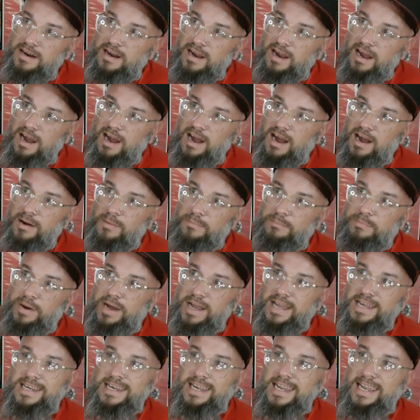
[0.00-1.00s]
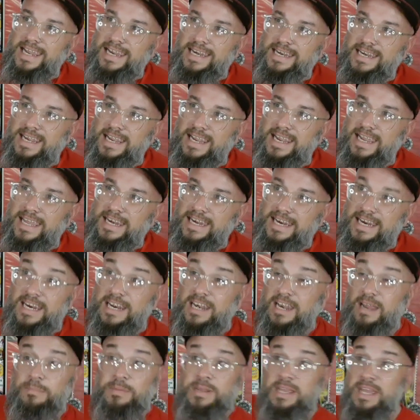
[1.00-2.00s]
but it ended
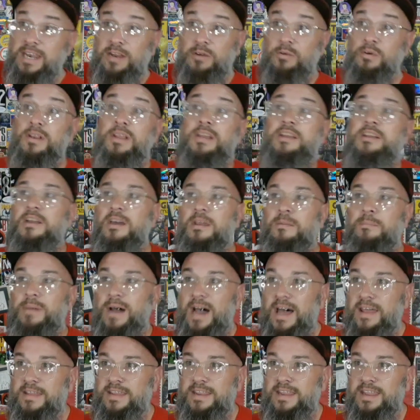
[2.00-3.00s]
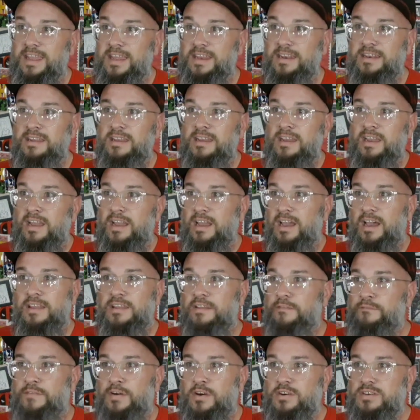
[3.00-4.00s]
up getting really good by the end.
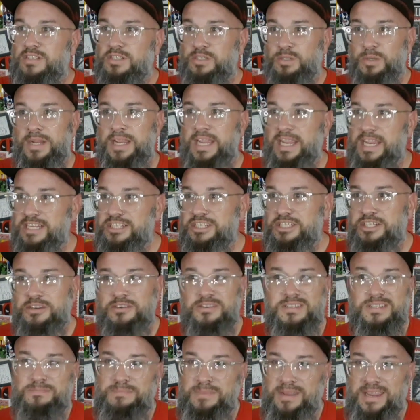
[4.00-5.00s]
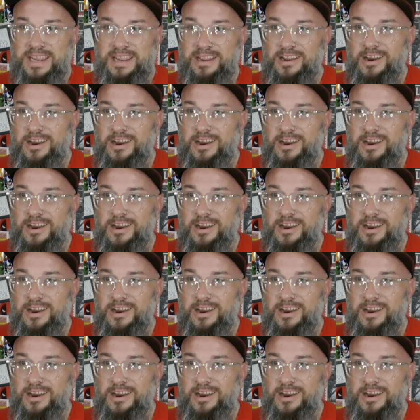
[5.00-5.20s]
The first 3 issues being